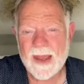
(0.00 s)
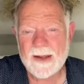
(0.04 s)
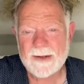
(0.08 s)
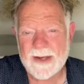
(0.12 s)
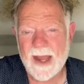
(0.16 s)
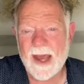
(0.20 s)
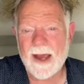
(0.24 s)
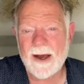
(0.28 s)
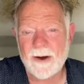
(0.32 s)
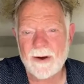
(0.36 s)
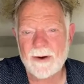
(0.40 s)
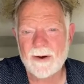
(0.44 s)

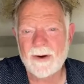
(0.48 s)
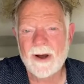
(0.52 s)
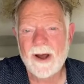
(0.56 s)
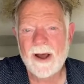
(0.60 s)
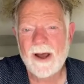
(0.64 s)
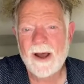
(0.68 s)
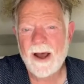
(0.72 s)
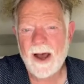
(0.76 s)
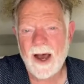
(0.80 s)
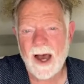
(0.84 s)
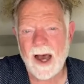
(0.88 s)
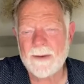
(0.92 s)
Now,
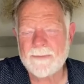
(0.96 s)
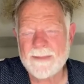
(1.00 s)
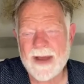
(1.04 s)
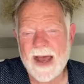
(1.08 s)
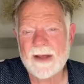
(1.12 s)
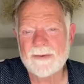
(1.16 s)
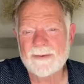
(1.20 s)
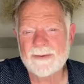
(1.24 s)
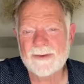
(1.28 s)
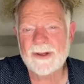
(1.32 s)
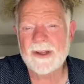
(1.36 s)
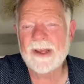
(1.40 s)
I'm
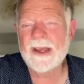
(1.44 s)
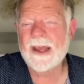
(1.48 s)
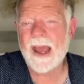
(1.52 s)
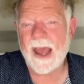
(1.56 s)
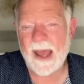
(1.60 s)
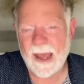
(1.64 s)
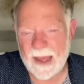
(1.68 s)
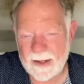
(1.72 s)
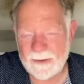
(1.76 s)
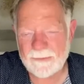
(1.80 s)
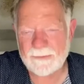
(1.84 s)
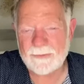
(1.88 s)

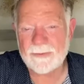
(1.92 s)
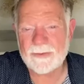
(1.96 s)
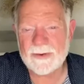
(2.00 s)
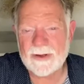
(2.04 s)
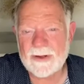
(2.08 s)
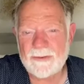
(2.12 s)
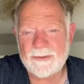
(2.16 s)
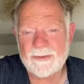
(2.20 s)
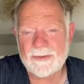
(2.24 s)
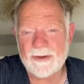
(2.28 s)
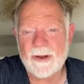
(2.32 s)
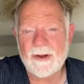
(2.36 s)
asking
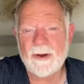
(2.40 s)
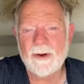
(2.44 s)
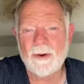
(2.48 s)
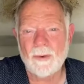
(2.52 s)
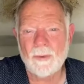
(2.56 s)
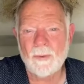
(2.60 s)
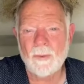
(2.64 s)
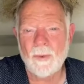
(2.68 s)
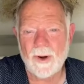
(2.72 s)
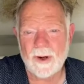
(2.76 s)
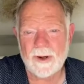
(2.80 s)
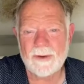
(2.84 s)
every
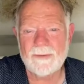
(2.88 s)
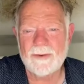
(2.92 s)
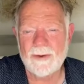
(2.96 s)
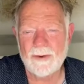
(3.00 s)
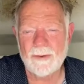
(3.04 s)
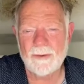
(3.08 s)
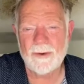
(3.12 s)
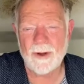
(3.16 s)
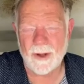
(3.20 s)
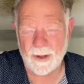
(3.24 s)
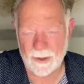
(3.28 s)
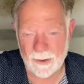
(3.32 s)
single one of
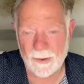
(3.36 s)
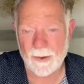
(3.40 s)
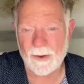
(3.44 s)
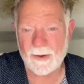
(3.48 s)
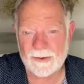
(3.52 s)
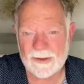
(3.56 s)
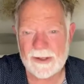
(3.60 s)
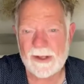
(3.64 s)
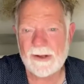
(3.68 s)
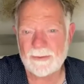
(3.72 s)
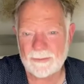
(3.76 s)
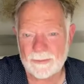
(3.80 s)
you to get
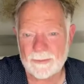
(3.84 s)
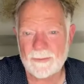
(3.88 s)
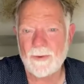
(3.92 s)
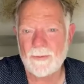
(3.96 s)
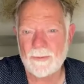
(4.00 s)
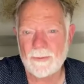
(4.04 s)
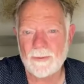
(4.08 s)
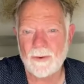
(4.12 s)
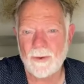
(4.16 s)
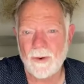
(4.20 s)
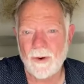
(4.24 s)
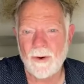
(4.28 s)
on this
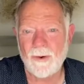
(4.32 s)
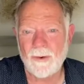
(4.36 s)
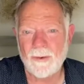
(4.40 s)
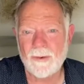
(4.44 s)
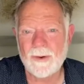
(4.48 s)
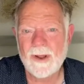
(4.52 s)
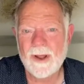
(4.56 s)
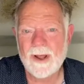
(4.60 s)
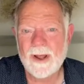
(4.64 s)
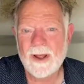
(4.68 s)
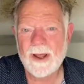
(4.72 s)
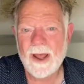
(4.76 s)
phone
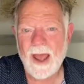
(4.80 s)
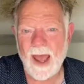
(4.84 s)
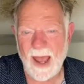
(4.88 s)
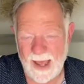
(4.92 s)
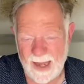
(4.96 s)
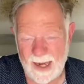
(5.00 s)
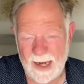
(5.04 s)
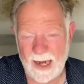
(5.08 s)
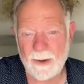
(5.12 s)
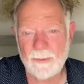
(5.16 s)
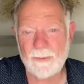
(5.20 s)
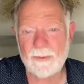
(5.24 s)
call,
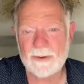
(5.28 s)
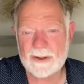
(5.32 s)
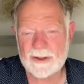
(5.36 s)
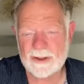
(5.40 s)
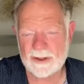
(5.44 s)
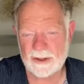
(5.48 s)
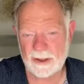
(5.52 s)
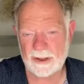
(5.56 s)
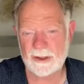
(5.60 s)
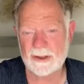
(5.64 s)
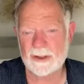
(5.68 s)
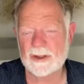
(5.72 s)
and I
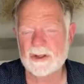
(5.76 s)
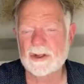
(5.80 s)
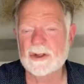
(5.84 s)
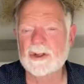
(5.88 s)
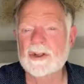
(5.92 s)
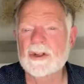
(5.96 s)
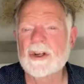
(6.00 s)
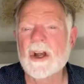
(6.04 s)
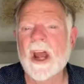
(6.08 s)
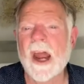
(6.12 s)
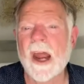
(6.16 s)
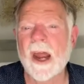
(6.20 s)
want you to
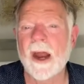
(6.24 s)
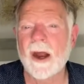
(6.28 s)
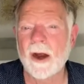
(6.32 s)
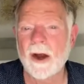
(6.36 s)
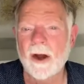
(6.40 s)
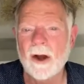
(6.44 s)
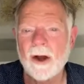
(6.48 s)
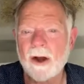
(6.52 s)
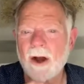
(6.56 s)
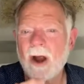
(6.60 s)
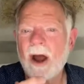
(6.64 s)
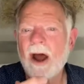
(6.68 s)

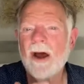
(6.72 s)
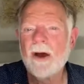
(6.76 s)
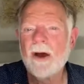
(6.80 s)
share